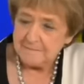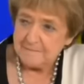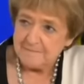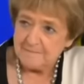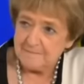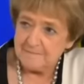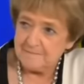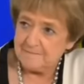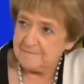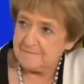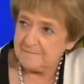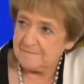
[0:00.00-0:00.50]

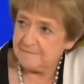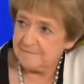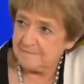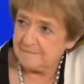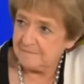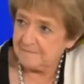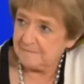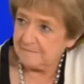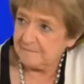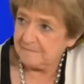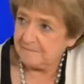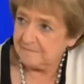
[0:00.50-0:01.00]

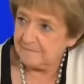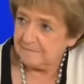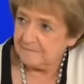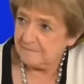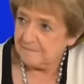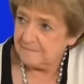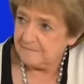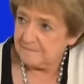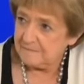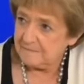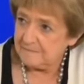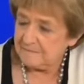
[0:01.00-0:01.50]

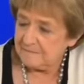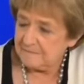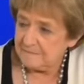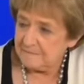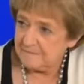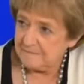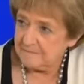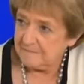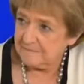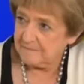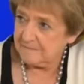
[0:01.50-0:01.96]
(not speaking)